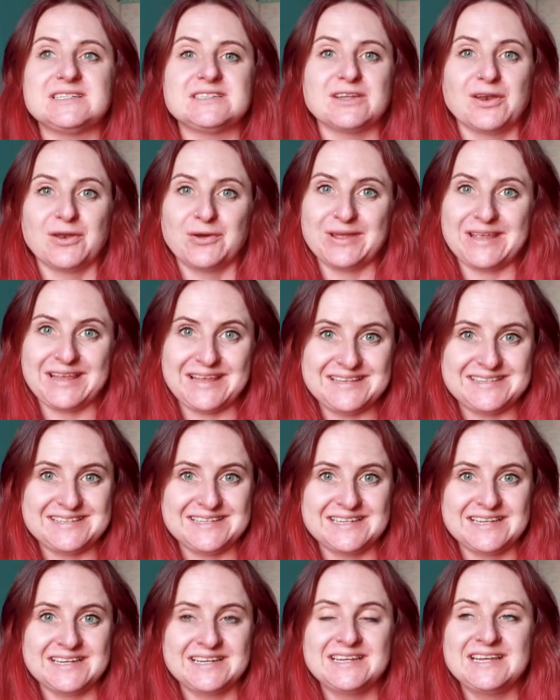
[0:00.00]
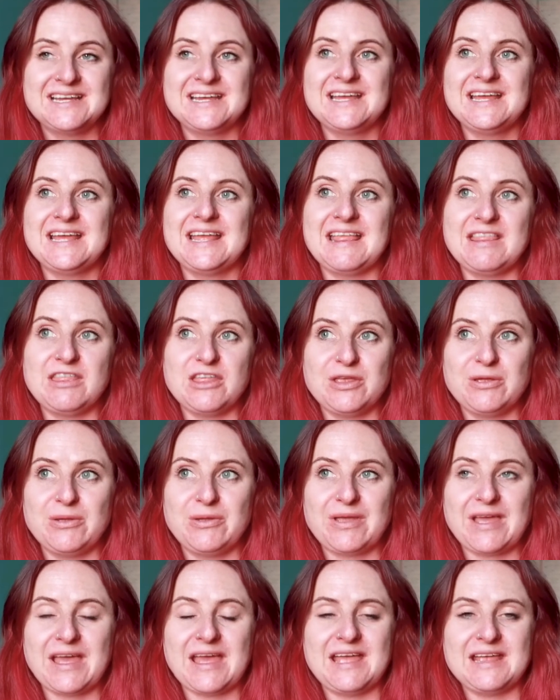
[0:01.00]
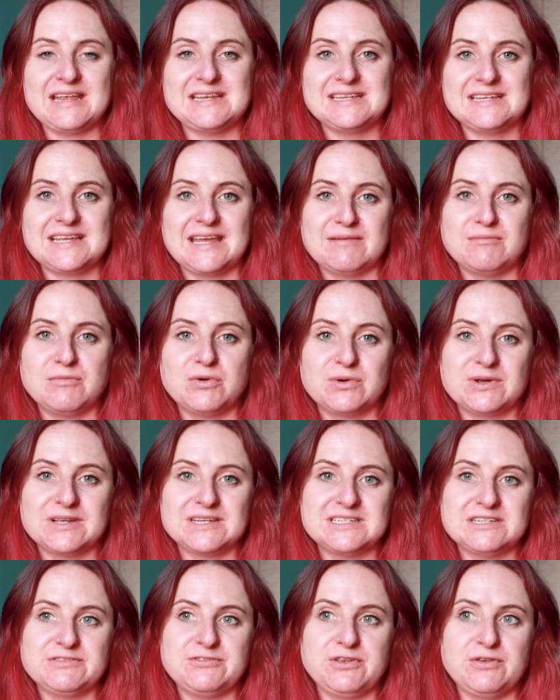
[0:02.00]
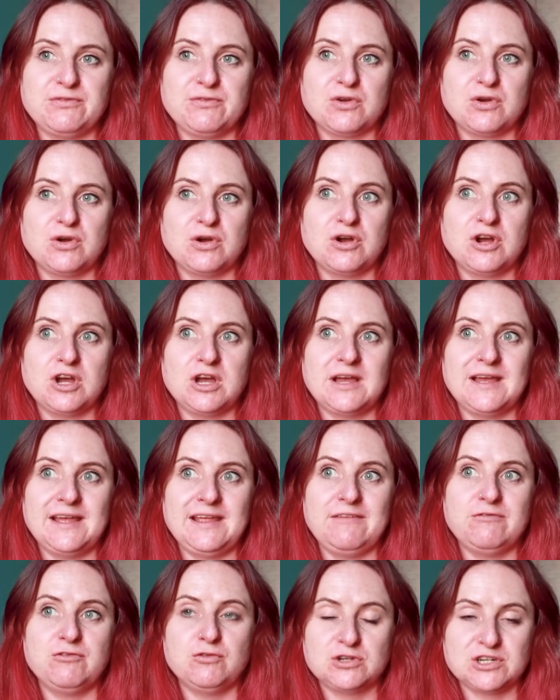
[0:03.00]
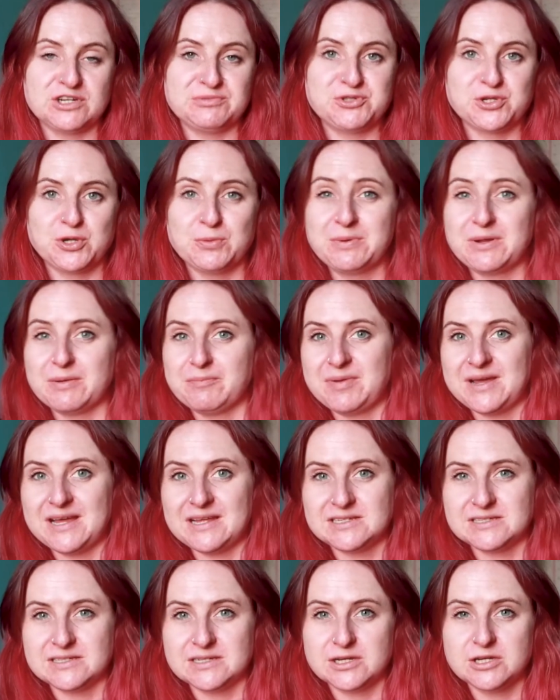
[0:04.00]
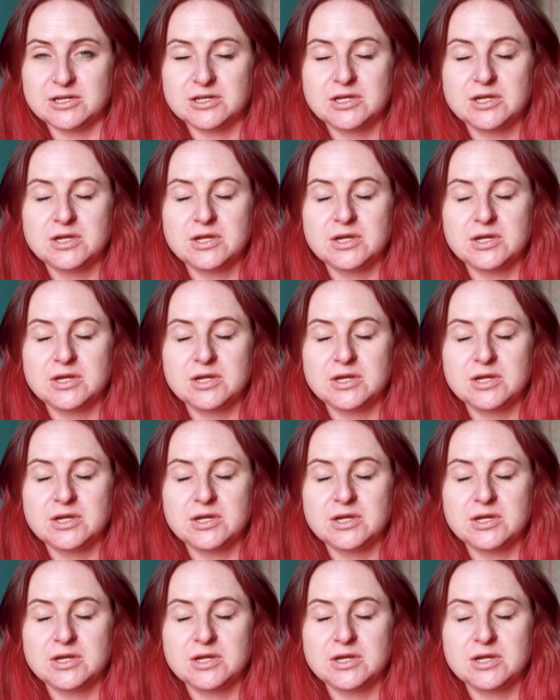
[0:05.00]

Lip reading: It's a lot easier in the UK to get a mortgage if you've got a full-time job compared to